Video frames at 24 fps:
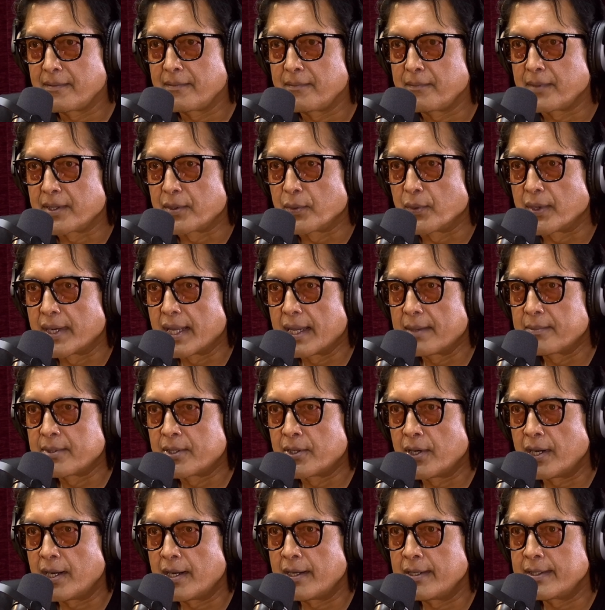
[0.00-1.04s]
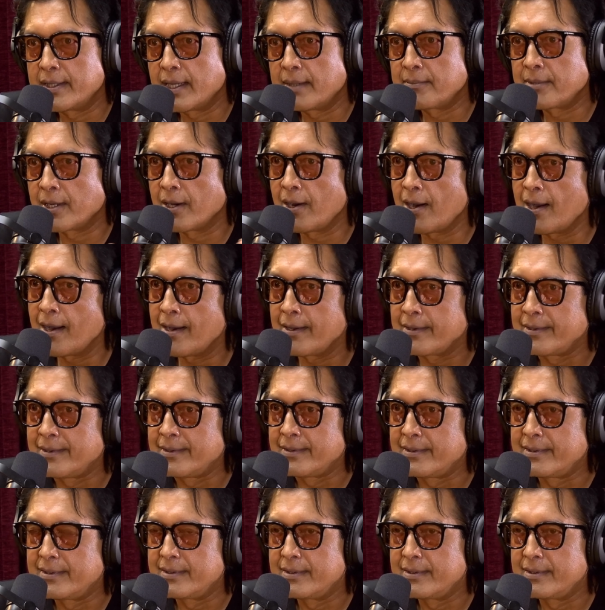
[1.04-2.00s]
But when I'm gone, I'm gone.